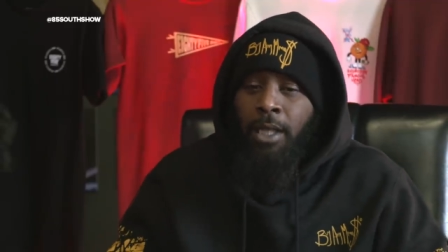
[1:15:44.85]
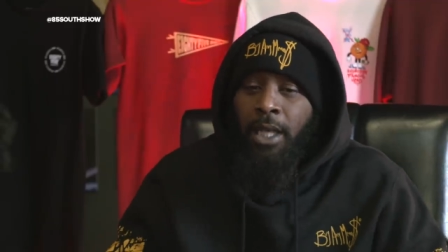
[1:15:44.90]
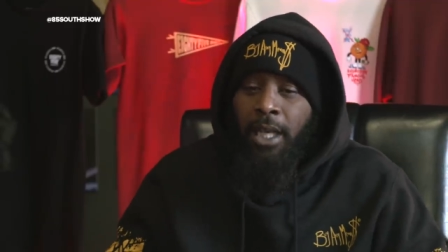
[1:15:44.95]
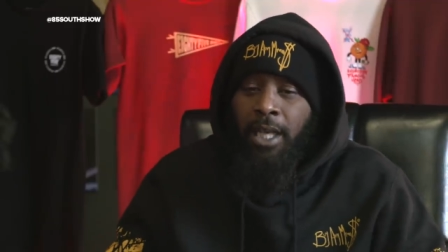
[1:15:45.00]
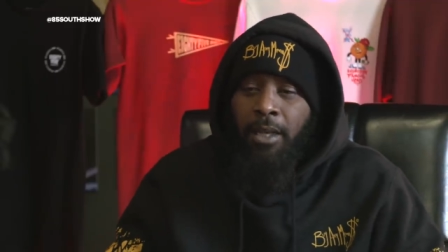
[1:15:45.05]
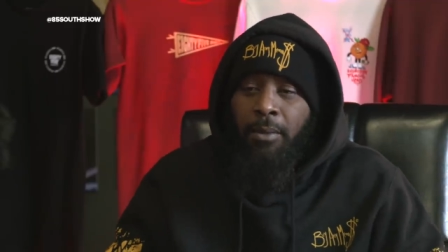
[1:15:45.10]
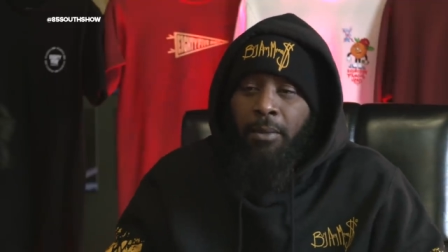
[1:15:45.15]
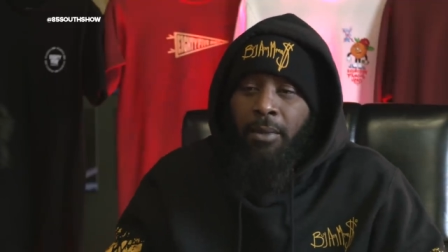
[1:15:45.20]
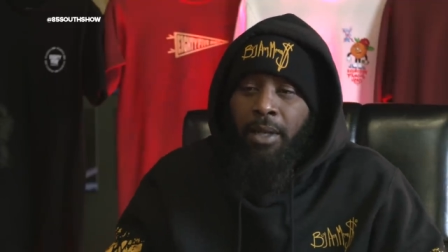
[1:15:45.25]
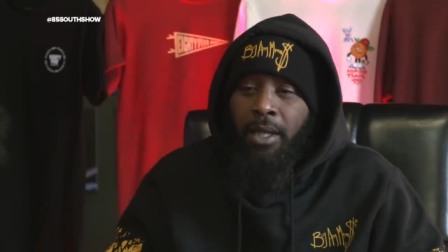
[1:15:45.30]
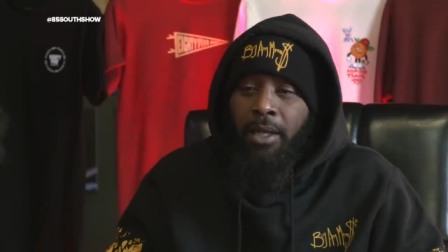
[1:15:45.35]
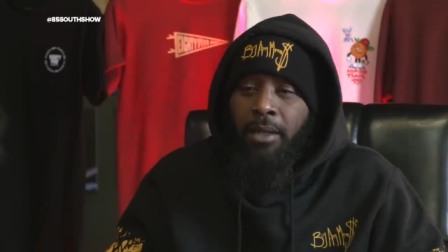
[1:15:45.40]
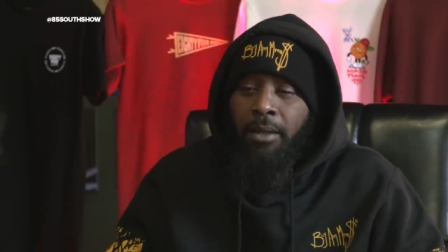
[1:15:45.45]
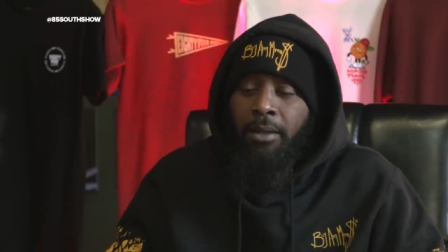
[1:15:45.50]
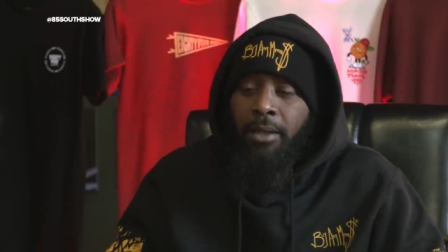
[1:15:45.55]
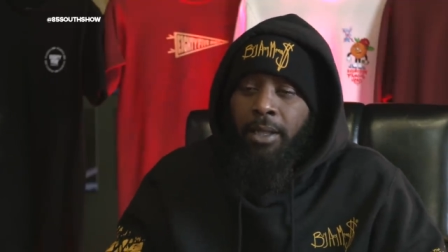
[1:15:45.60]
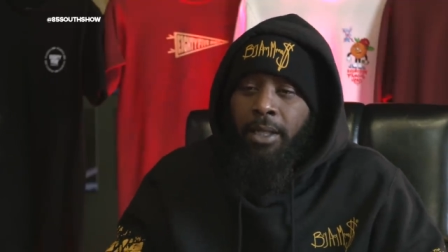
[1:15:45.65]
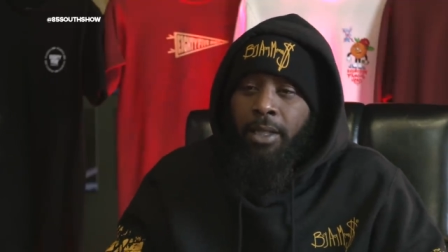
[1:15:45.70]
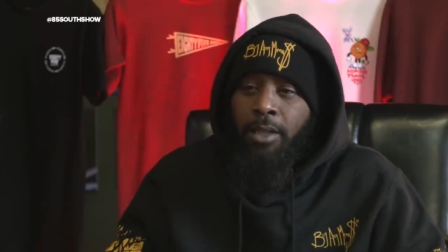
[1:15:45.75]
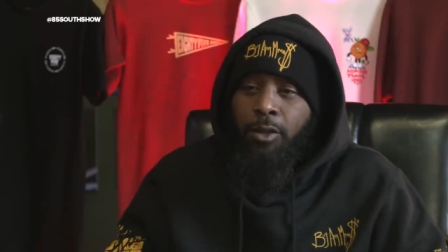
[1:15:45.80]
I ain't mad,
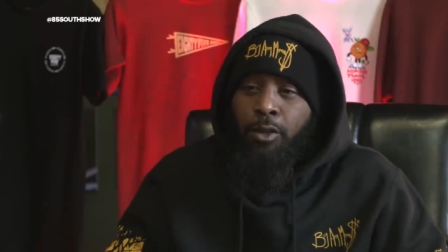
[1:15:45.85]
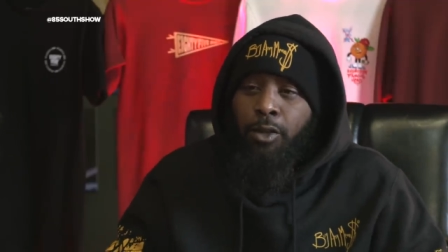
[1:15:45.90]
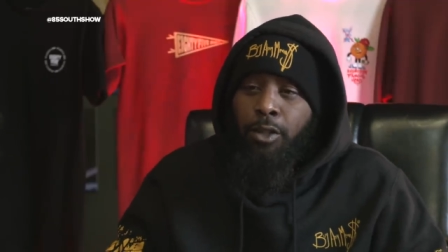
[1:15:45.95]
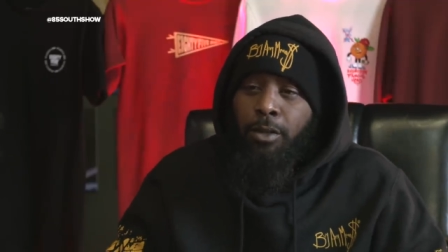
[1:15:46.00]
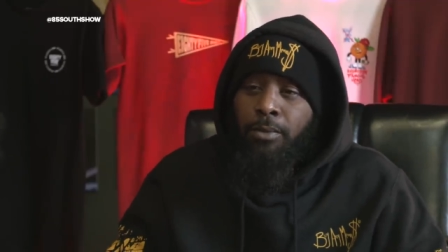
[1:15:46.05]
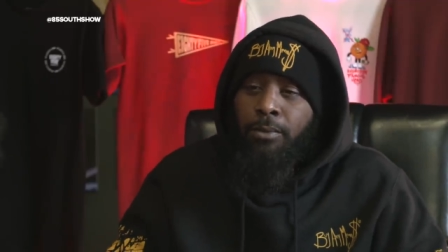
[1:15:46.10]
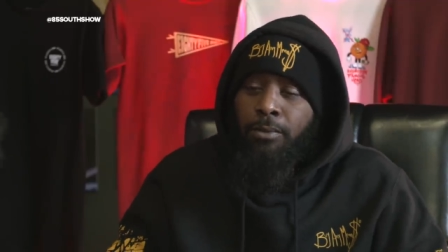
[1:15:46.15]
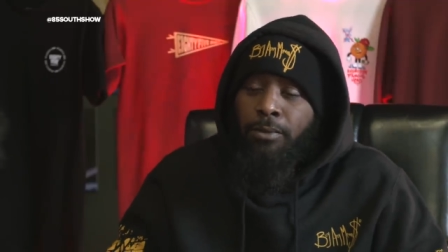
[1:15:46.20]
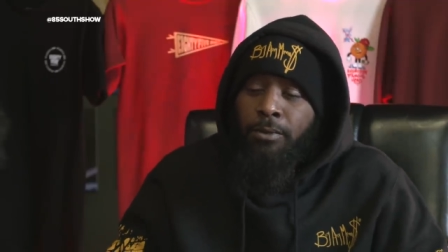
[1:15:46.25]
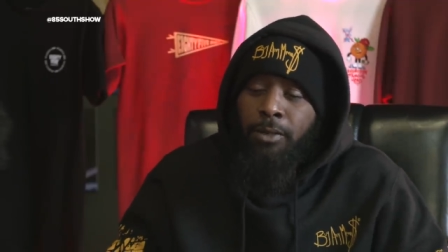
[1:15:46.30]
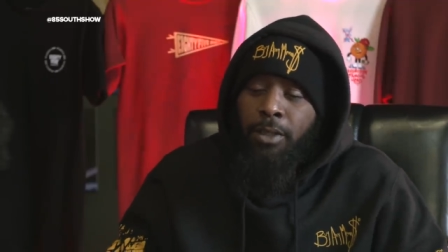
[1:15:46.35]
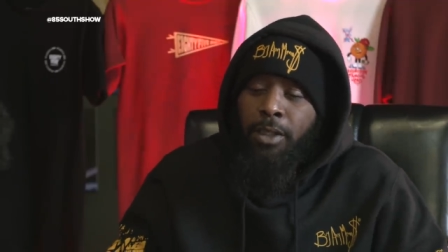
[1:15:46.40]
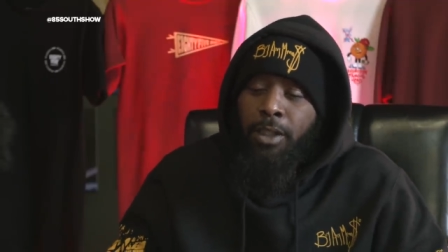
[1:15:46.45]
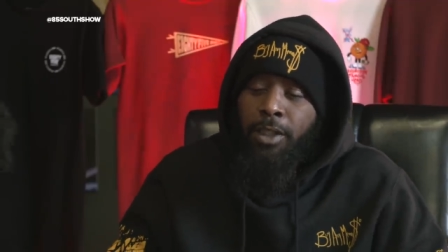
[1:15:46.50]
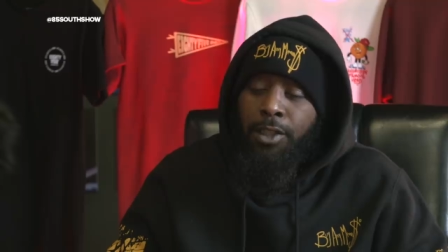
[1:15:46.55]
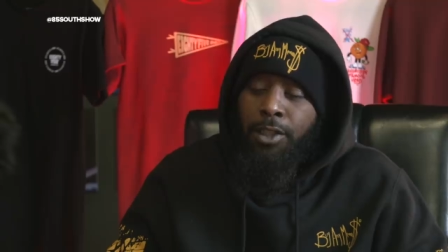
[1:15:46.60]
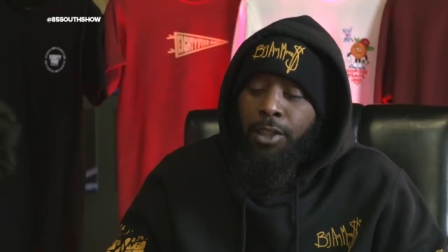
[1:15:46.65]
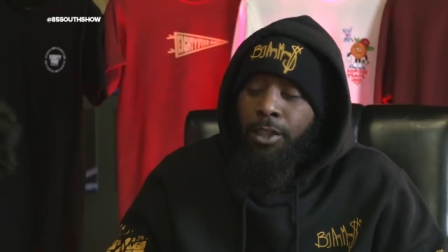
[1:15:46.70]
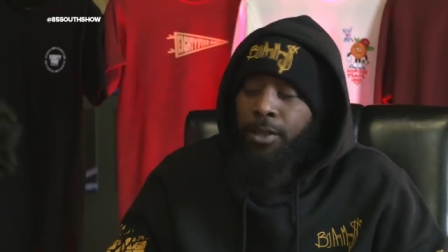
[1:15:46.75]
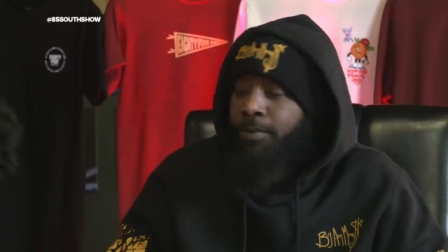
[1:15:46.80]
I ain't tripping, fuck
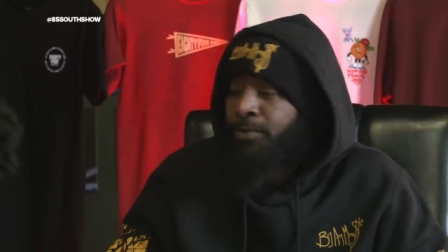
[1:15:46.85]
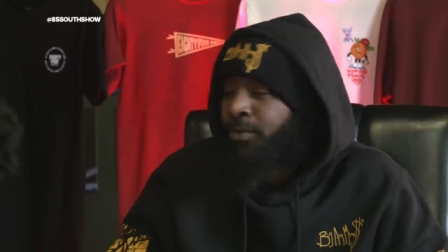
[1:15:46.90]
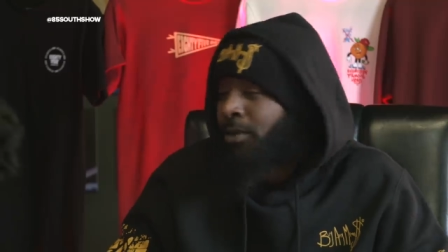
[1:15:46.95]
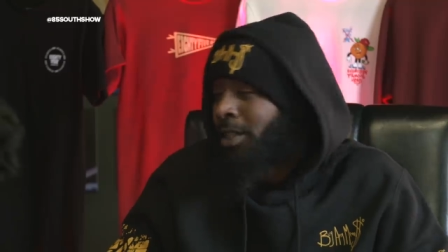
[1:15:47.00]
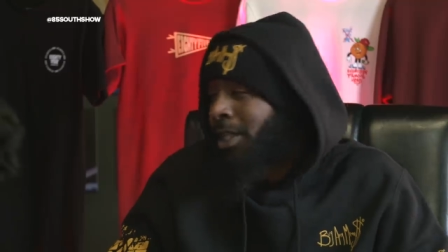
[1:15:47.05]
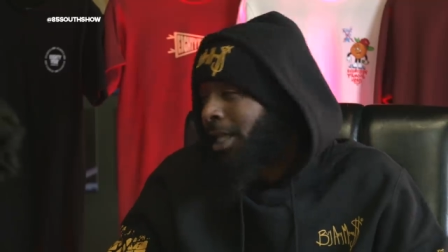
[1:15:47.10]
that shit.